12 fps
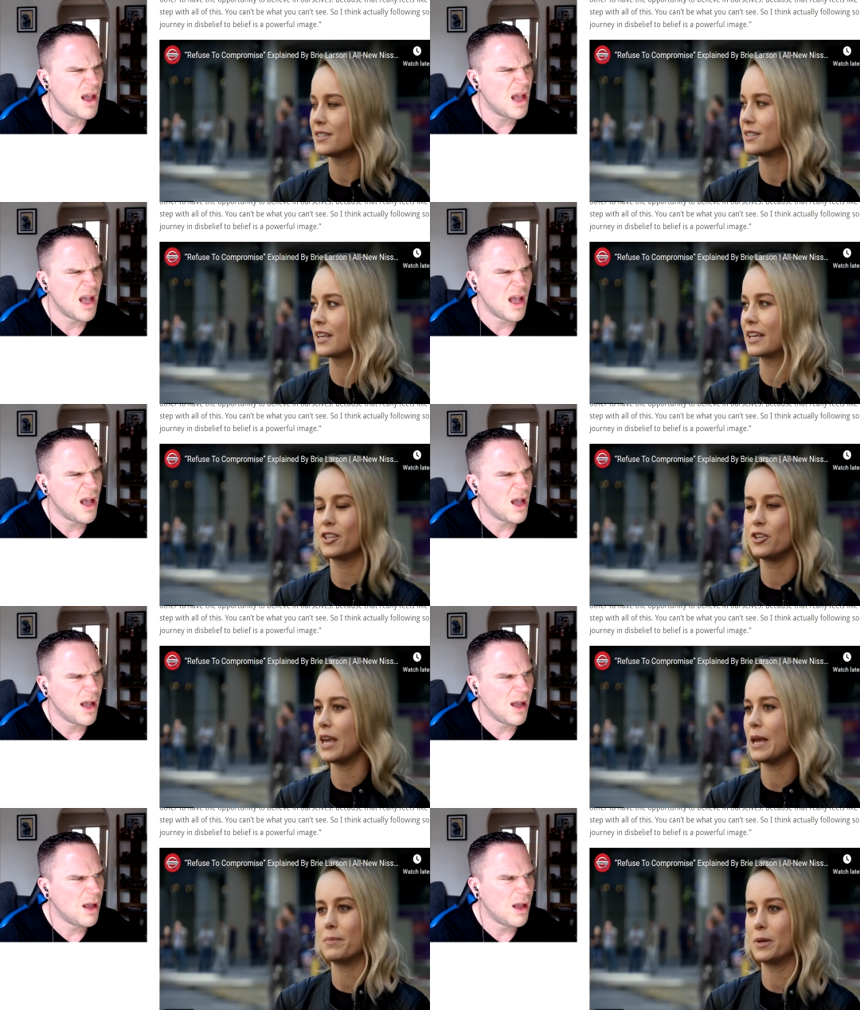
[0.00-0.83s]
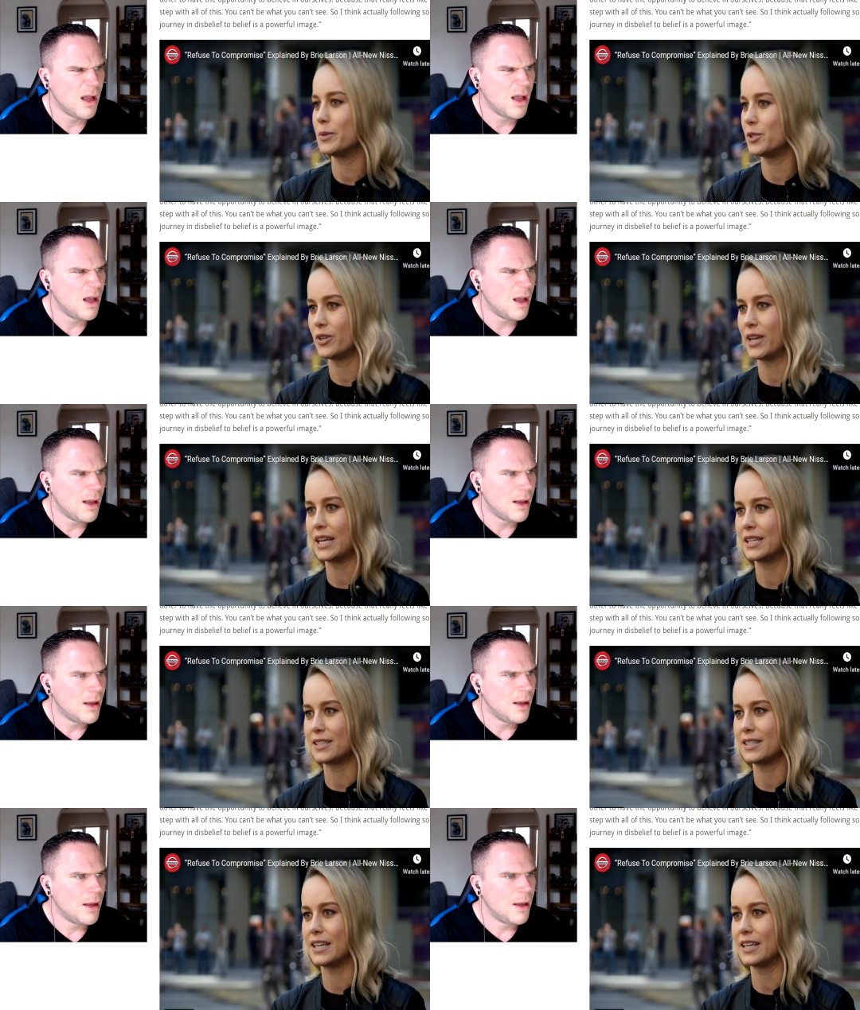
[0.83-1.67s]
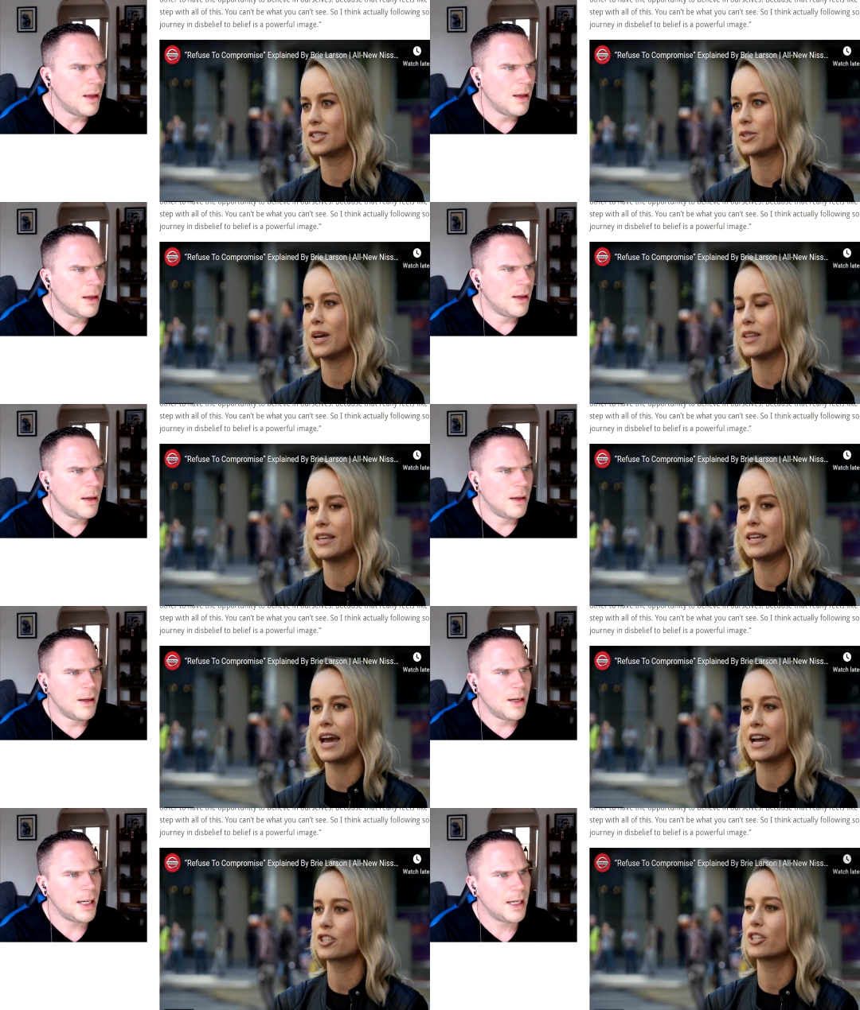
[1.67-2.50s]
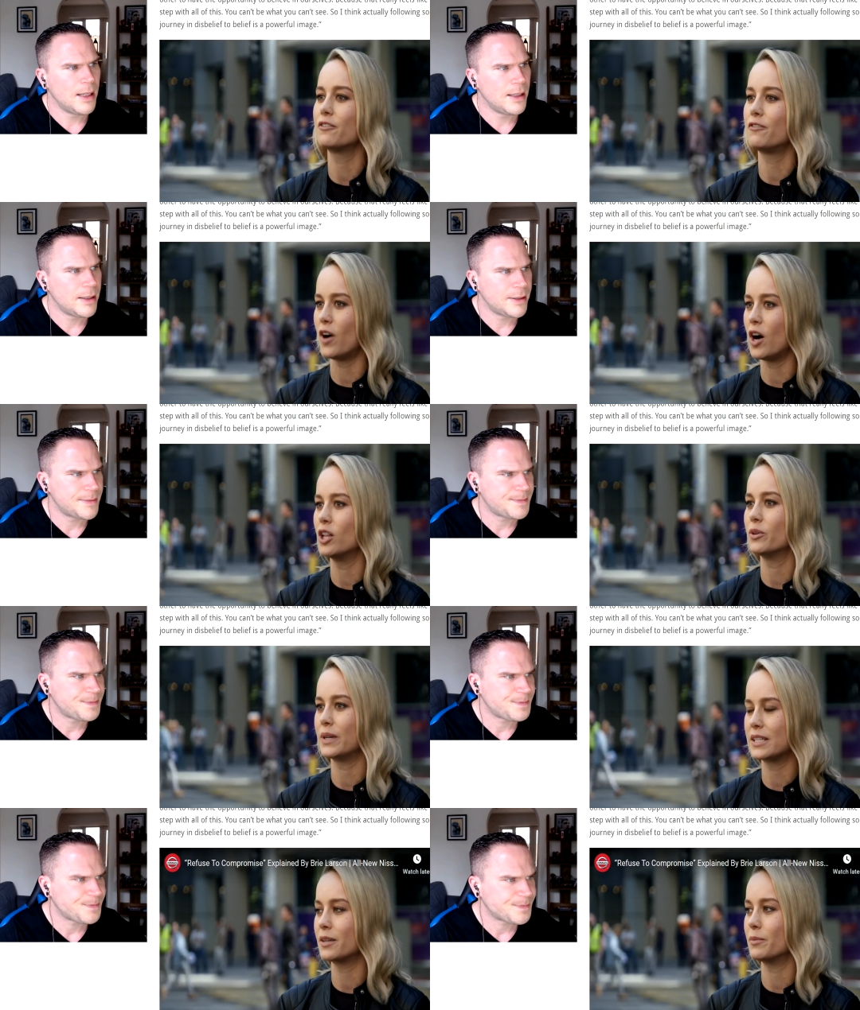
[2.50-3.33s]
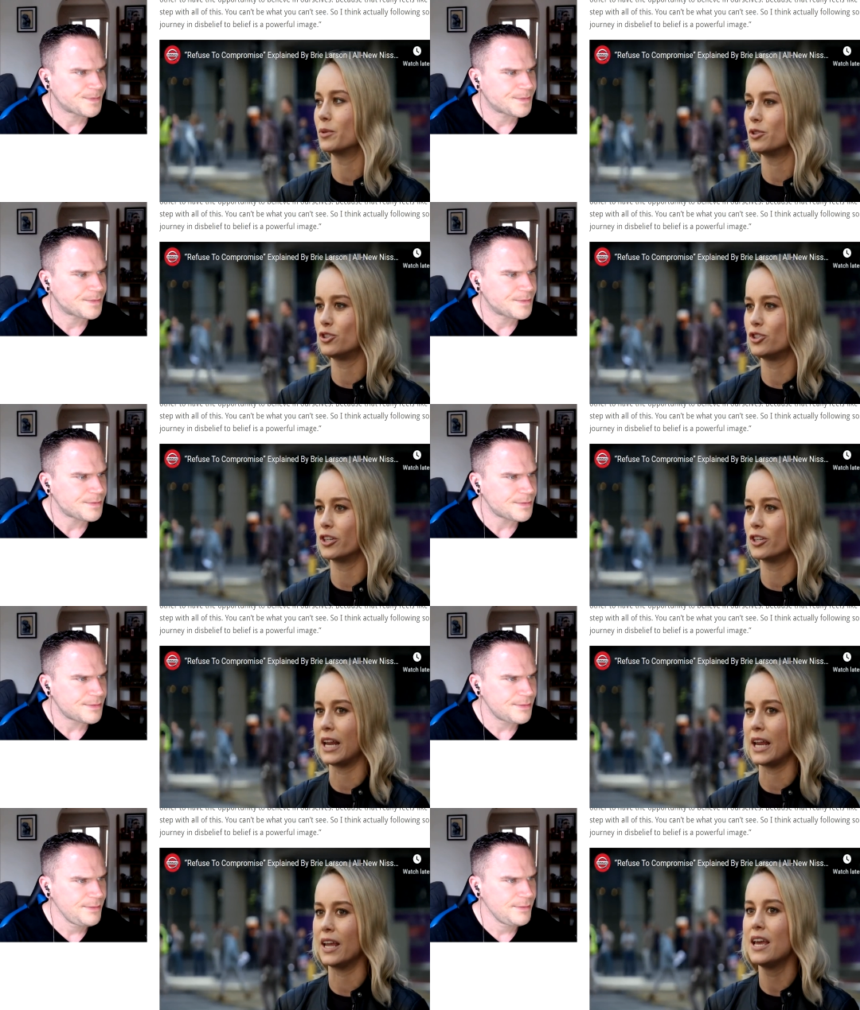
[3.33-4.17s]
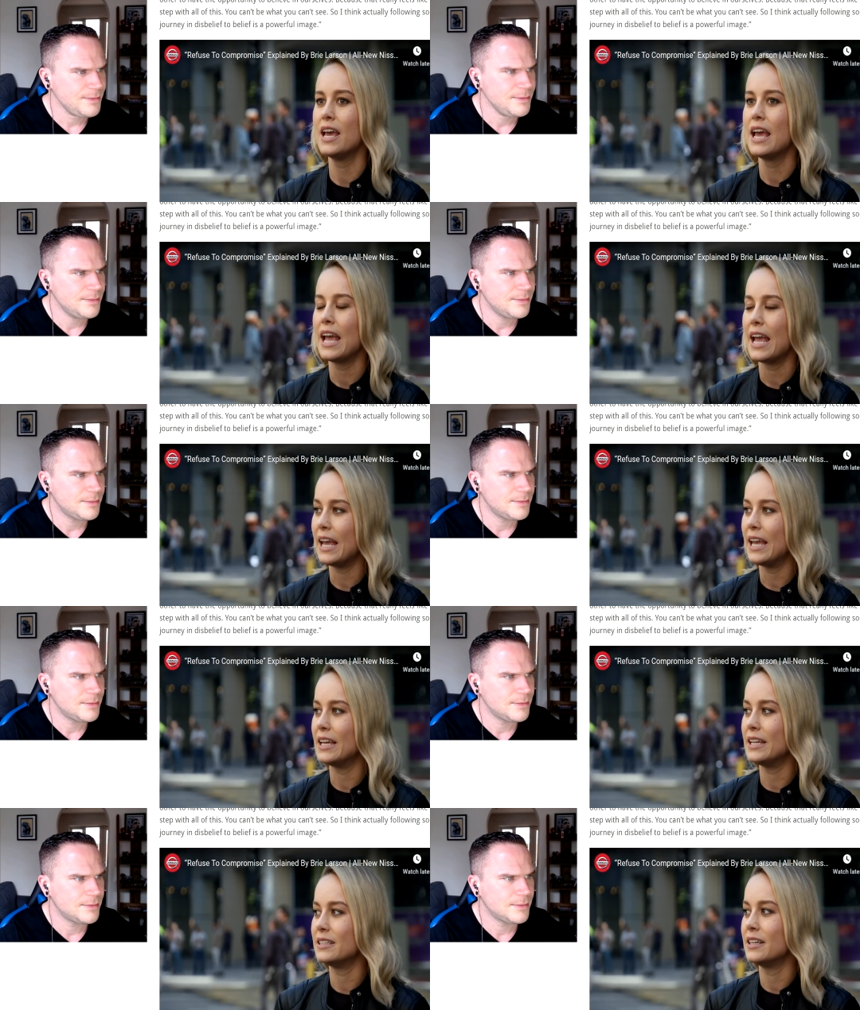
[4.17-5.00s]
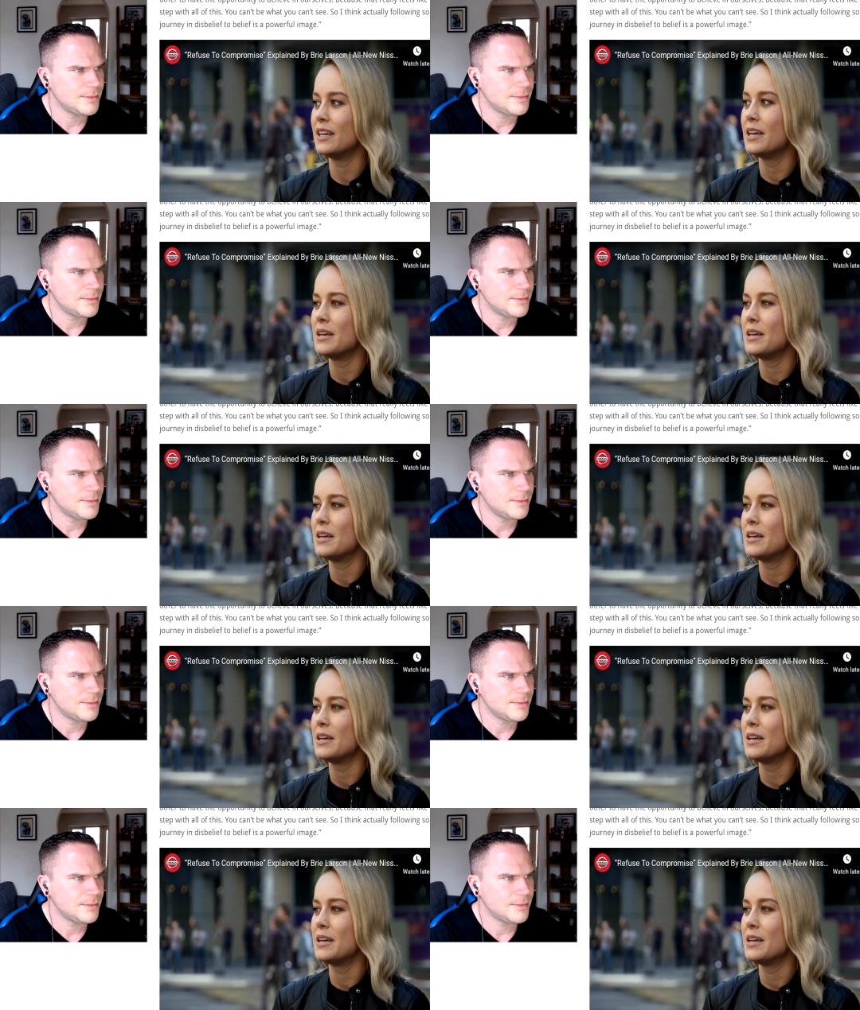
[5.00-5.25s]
Speaker 1: It's like you can't be what you can't see. And so I think actually following someone's journey in